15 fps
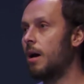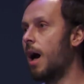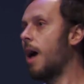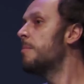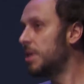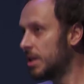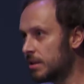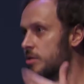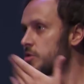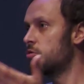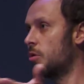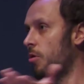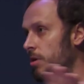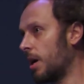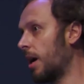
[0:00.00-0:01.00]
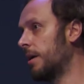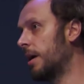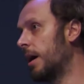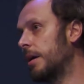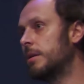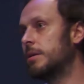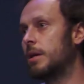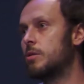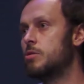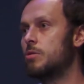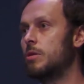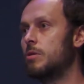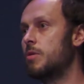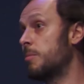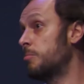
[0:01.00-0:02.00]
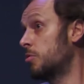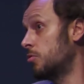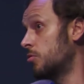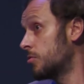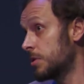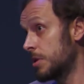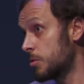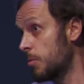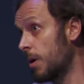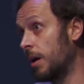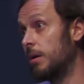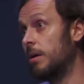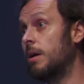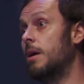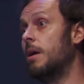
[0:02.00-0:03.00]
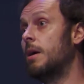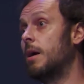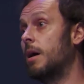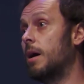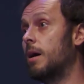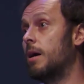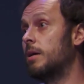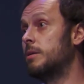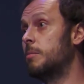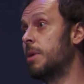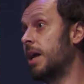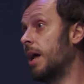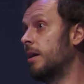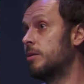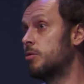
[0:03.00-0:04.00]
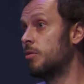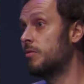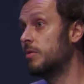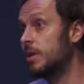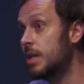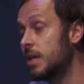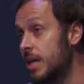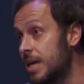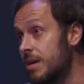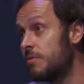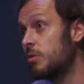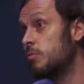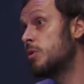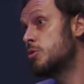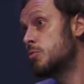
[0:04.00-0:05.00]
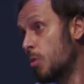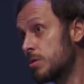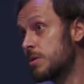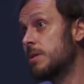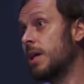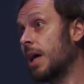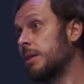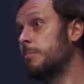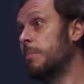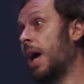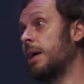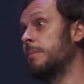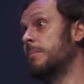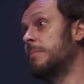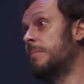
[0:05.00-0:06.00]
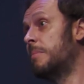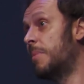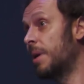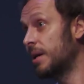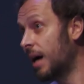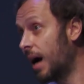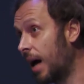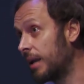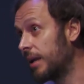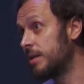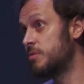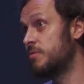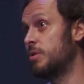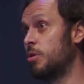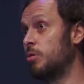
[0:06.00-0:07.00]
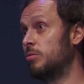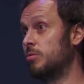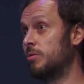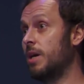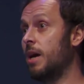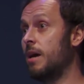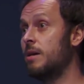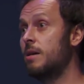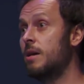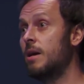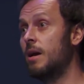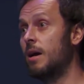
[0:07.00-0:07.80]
I mean, the story Hannah Arendt actually reproduced as well, uh, uh, the banality of evil, which wasn't that ba banal as we know today.